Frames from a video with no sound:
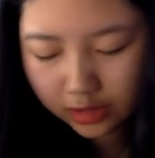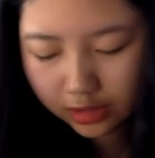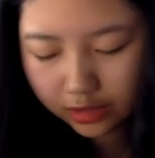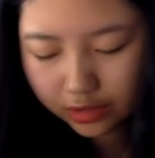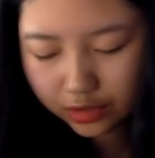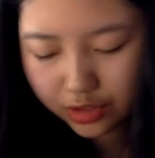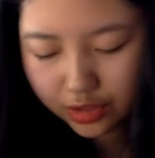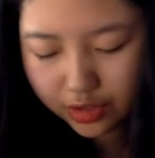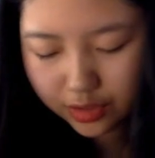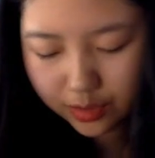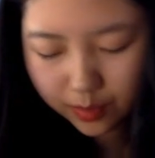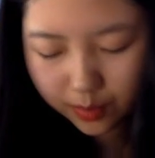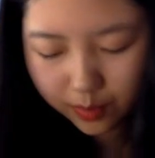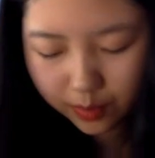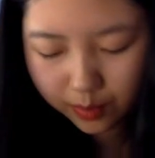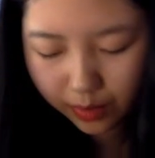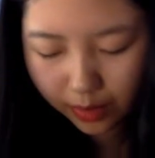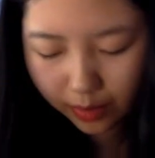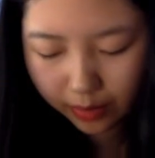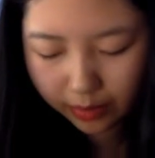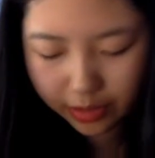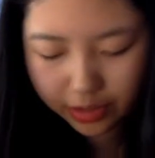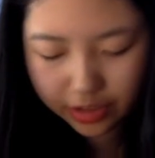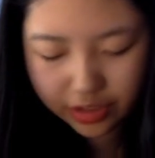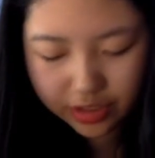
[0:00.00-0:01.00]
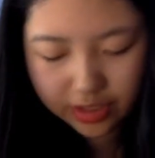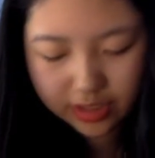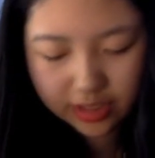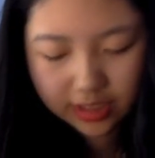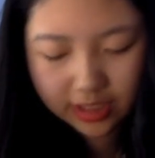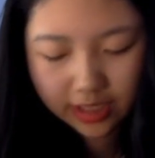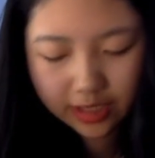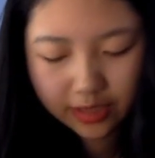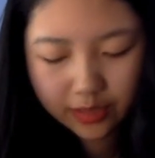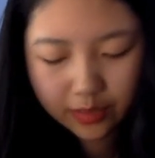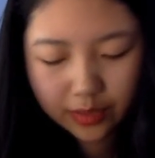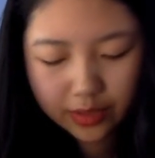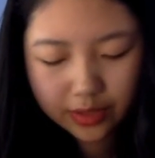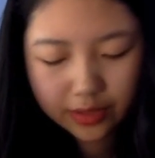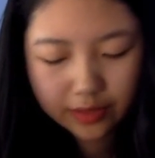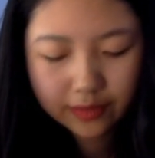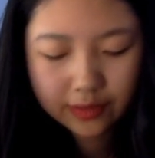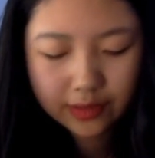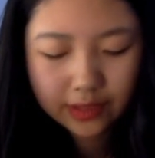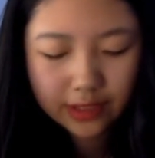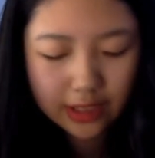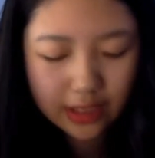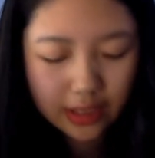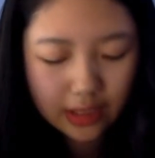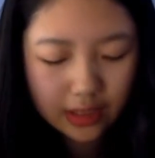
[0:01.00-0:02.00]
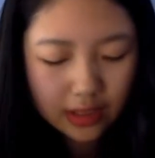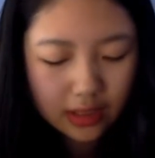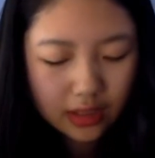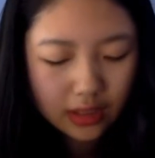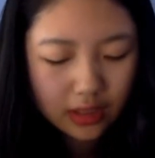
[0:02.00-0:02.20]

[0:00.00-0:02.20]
just probably just take one of it.